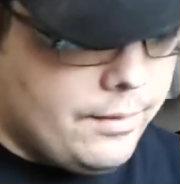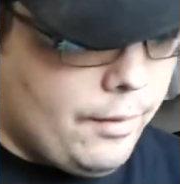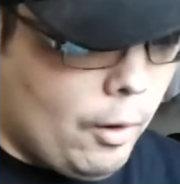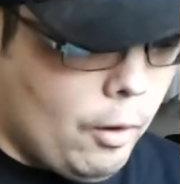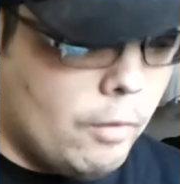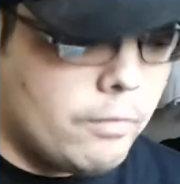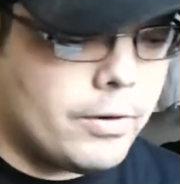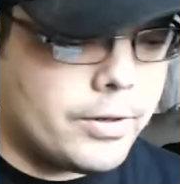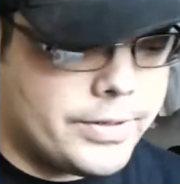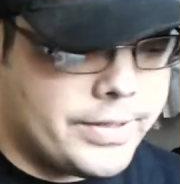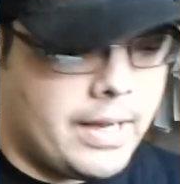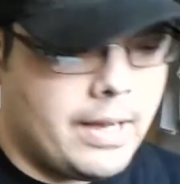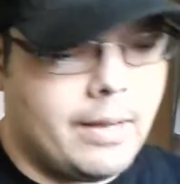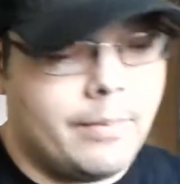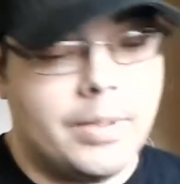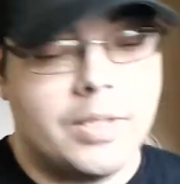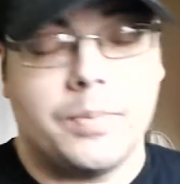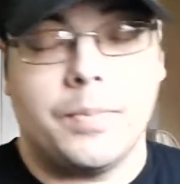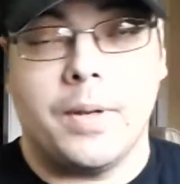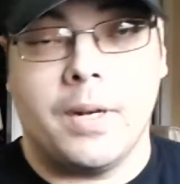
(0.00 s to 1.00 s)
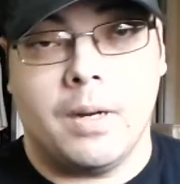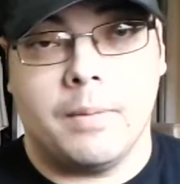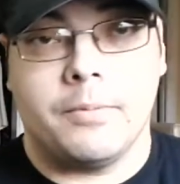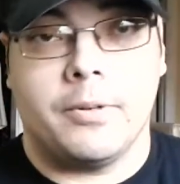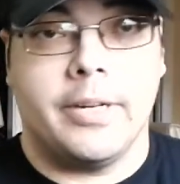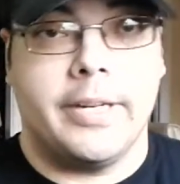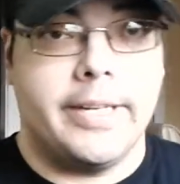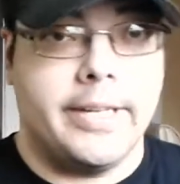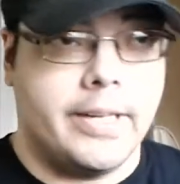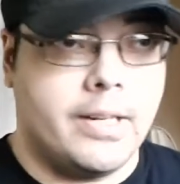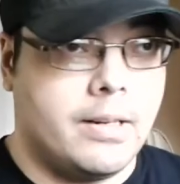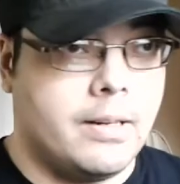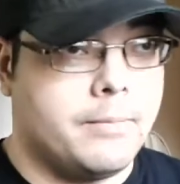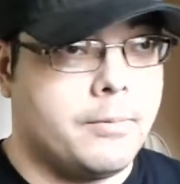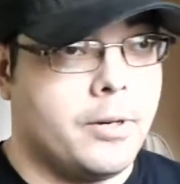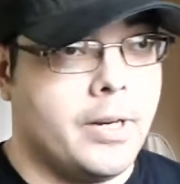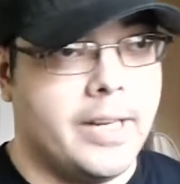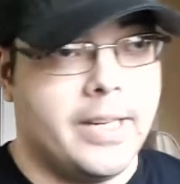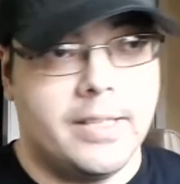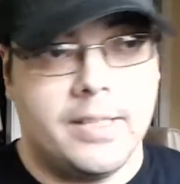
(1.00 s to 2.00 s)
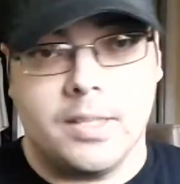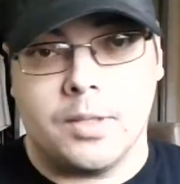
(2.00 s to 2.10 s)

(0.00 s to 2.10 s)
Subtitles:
Over time, it's been upgraded and upgraded.